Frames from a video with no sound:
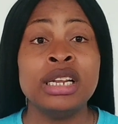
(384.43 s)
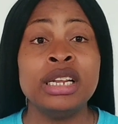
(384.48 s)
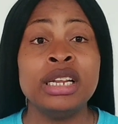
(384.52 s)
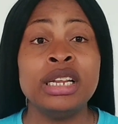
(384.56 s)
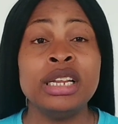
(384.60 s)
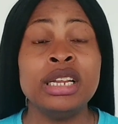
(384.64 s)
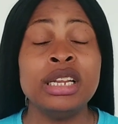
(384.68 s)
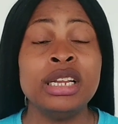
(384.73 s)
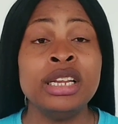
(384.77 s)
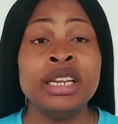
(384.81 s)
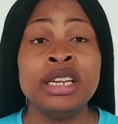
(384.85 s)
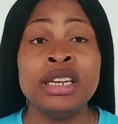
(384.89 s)

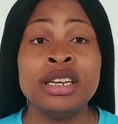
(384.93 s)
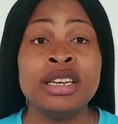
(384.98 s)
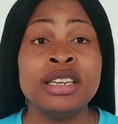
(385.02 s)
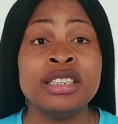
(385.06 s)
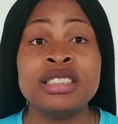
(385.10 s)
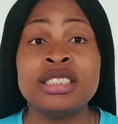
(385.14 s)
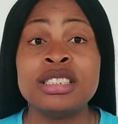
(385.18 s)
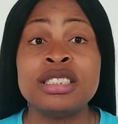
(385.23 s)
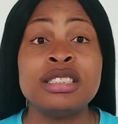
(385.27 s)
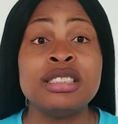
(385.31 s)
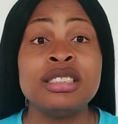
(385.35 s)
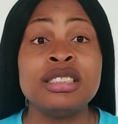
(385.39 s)
English
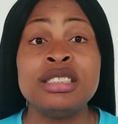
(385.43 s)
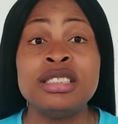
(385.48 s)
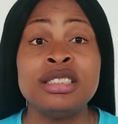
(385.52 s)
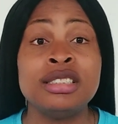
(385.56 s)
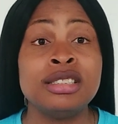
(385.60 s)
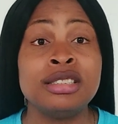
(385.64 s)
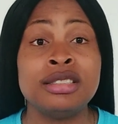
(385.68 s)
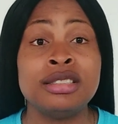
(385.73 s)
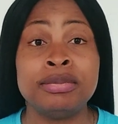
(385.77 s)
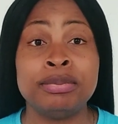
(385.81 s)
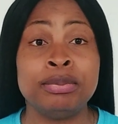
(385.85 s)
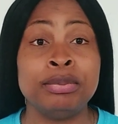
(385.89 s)

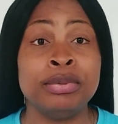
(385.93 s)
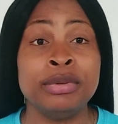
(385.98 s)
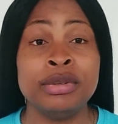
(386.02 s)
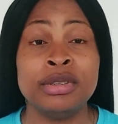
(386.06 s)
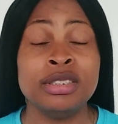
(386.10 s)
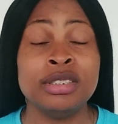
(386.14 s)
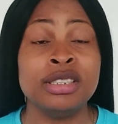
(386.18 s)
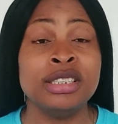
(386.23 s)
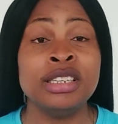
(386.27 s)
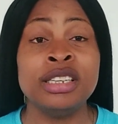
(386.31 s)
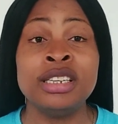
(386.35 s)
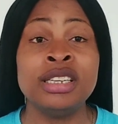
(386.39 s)

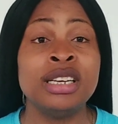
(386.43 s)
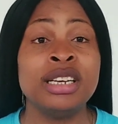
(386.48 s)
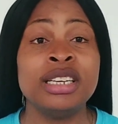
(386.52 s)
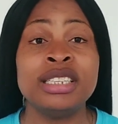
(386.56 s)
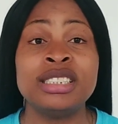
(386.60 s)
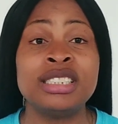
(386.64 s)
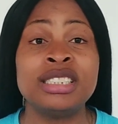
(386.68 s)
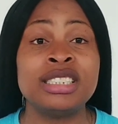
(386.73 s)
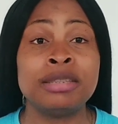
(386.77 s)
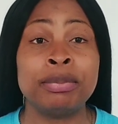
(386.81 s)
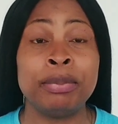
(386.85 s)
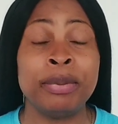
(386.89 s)

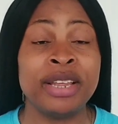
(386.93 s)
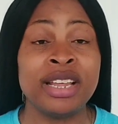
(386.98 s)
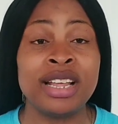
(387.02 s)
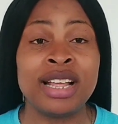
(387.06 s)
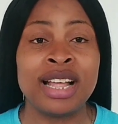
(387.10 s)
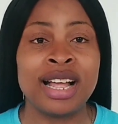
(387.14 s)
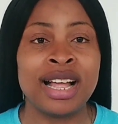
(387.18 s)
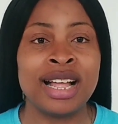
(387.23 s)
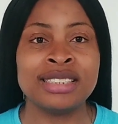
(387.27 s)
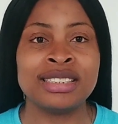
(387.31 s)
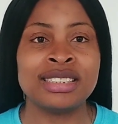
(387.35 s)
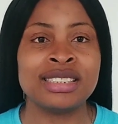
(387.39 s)

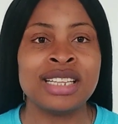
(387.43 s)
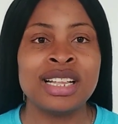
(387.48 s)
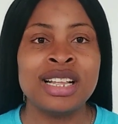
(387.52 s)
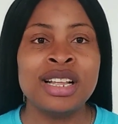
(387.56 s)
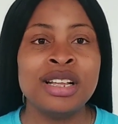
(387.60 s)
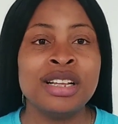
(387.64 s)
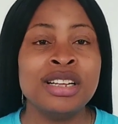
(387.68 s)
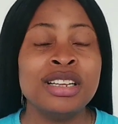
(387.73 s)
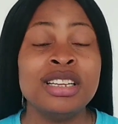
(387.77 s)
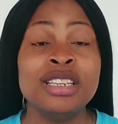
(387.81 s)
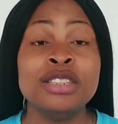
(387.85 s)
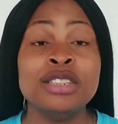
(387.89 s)
speakers,
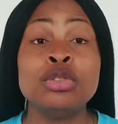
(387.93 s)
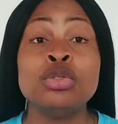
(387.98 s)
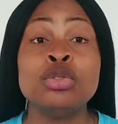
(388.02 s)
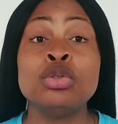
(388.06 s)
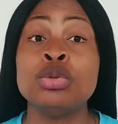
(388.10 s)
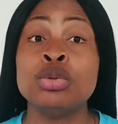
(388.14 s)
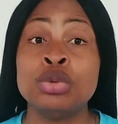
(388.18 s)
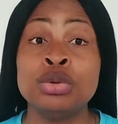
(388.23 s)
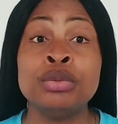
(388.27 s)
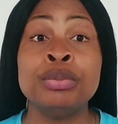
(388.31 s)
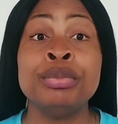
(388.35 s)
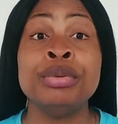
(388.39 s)
it
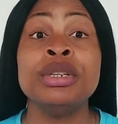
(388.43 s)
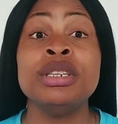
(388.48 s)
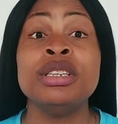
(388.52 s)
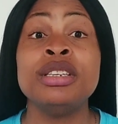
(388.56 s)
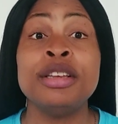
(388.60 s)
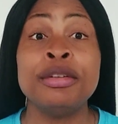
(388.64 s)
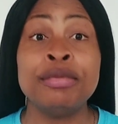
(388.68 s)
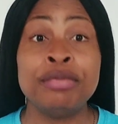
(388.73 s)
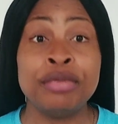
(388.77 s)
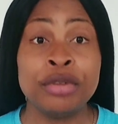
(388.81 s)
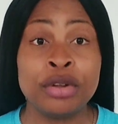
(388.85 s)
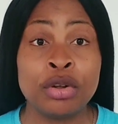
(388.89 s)
should be
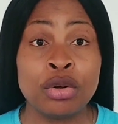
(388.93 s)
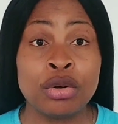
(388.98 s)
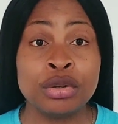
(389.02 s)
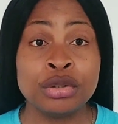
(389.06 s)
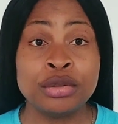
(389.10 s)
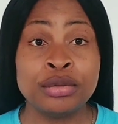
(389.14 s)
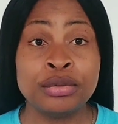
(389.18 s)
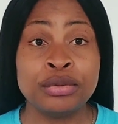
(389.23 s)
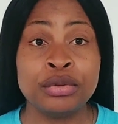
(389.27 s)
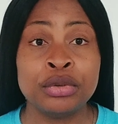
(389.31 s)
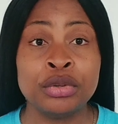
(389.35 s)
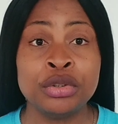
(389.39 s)
difficult
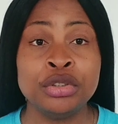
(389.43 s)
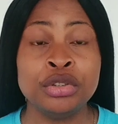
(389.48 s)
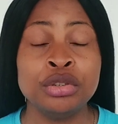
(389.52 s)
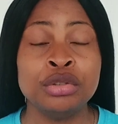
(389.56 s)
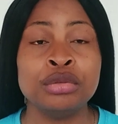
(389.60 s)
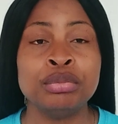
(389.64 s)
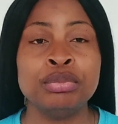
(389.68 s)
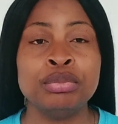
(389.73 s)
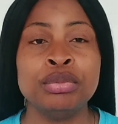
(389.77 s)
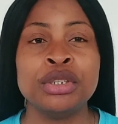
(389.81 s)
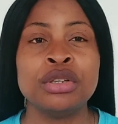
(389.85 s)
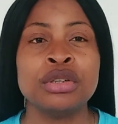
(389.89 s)
for you,
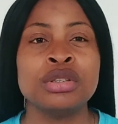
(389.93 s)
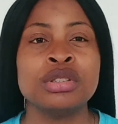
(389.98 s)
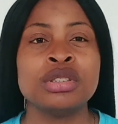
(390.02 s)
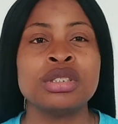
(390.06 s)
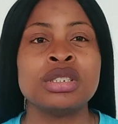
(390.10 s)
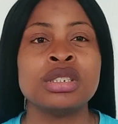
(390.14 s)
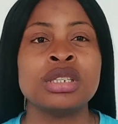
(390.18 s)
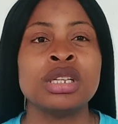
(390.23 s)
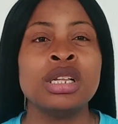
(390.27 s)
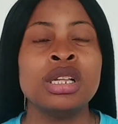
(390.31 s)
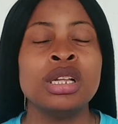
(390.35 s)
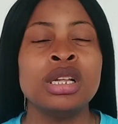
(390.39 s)
because
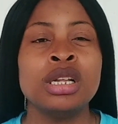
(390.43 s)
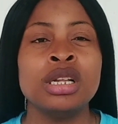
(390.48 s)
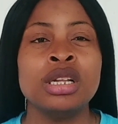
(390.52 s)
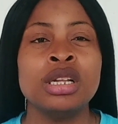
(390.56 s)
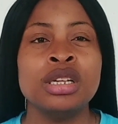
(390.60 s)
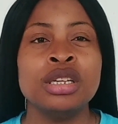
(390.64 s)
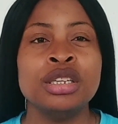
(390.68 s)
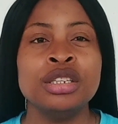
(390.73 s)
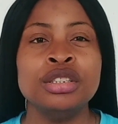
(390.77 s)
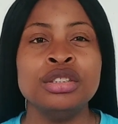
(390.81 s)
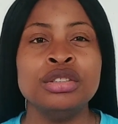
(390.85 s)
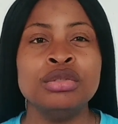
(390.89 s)

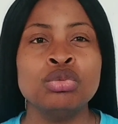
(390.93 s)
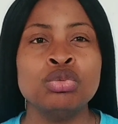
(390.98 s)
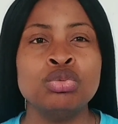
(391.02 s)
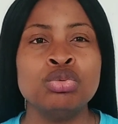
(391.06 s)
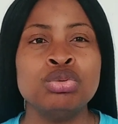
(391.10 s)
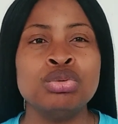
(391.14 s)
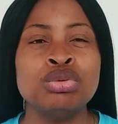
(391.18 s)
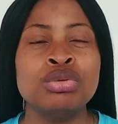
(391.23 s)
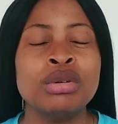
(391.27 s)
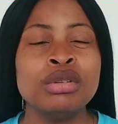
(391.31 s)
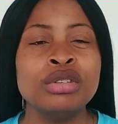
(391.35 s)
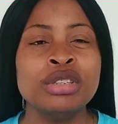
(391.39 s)

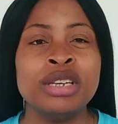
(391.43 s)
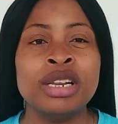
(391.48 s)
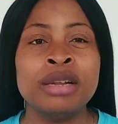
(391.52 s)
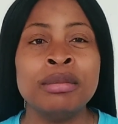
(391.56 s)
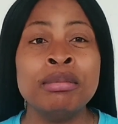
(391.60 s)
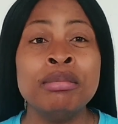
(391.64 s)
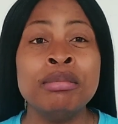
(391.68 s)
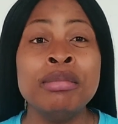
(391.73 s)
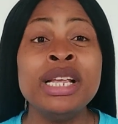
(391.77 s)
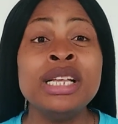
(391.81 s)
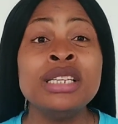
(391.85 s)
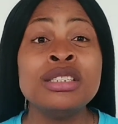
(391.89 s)
the
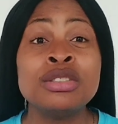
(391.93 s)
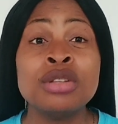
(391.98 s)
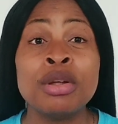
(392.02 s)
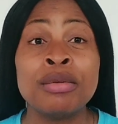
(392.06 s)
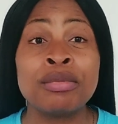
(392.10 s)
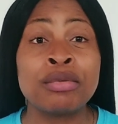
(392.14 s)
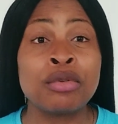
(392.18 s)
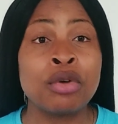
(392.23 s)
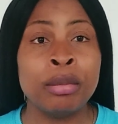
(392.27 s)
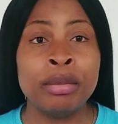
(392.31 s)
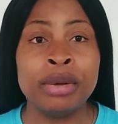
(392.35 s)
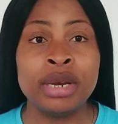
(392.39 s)
means of
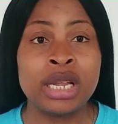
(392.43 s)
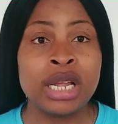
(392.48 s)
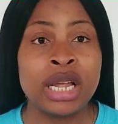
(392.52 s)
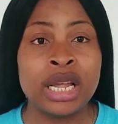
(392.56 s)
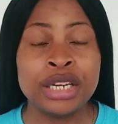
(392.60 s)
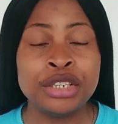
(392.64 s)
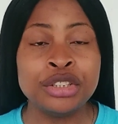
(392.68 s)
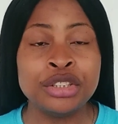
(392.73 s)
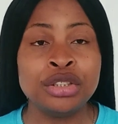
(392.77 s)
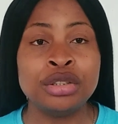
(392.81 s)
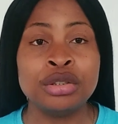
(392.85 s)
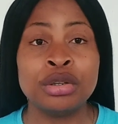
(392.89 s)

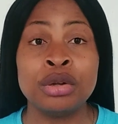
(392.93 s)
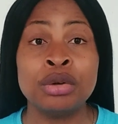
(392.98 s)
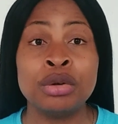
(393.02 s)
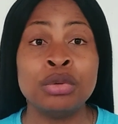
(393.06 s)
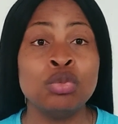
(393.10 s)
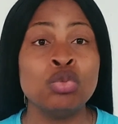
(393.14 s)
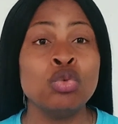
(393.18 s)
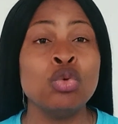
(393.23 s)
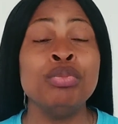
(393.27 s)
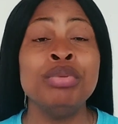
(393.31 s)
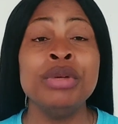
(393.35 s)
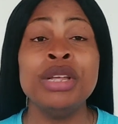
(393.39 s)
communication will
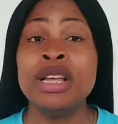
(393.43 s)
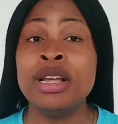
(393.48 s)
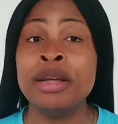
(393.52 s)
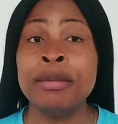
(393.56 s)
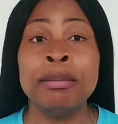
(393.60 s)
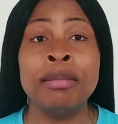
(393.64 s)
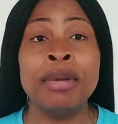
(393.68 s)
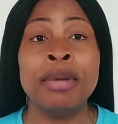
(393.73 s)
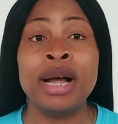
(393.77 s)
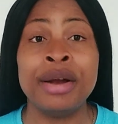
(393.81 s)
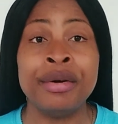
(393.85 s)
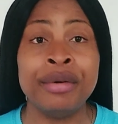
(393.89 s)
be a
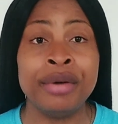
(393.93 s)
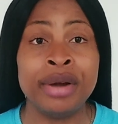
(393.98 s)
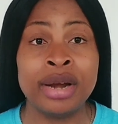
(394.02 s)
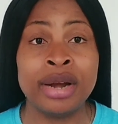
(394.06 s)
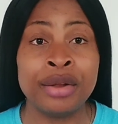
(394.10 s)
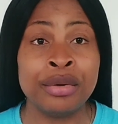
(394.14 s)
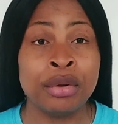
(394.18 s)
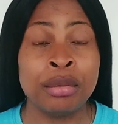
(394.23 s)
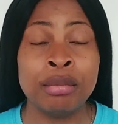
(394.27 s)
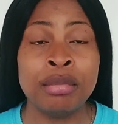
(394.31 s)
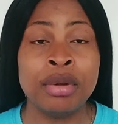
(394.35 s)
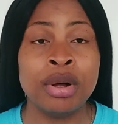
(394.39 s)
barrier,
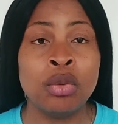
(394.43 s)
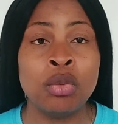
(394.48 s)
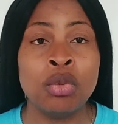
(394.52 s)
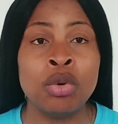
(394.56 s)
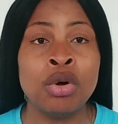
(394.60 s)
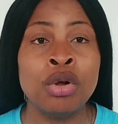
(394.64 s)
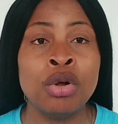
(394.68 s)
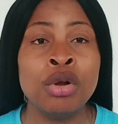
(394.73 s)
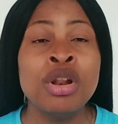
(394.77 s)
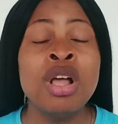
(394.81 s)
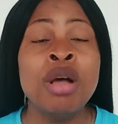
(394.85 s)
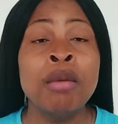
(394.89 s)
number
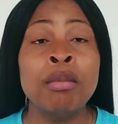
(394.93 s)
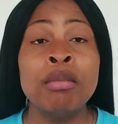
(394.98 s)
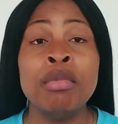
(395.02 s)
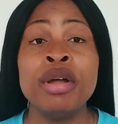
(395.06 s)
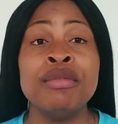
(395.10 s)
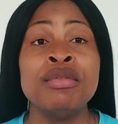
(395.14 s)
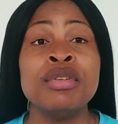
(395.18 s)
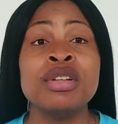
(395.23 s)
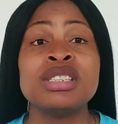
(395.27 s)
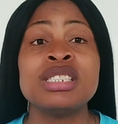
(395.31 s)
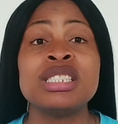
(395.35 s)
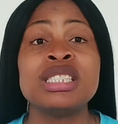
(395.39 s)
one. But if you're
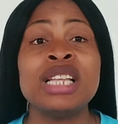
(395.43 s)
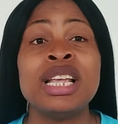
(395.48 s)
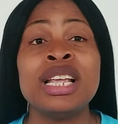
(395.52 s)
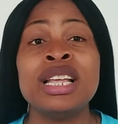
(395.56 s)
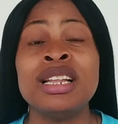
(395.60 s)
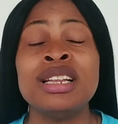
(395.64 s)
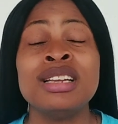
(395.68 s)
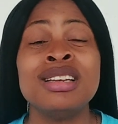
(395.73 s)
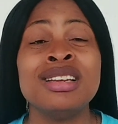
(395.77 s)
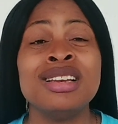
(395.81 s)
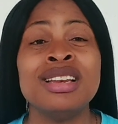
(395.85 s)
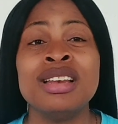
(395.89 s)
staying
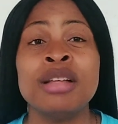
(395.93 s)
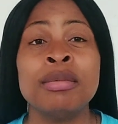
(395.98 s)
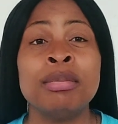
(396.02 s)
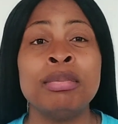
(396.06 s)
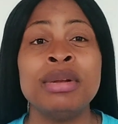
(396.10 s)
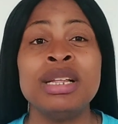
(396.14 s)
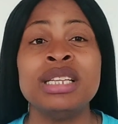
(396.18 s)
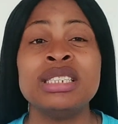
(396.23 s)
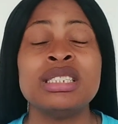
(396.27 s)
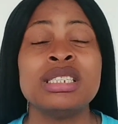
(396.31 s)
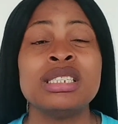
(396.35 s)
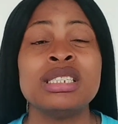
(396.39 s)
in the
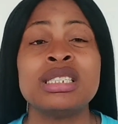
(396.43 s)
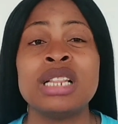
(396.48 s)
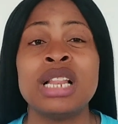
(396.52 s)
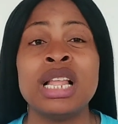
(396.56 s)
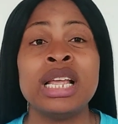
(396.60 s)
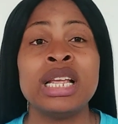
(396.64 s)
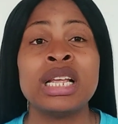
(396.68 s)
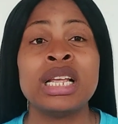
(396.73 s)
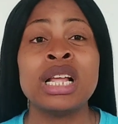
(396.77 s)
places like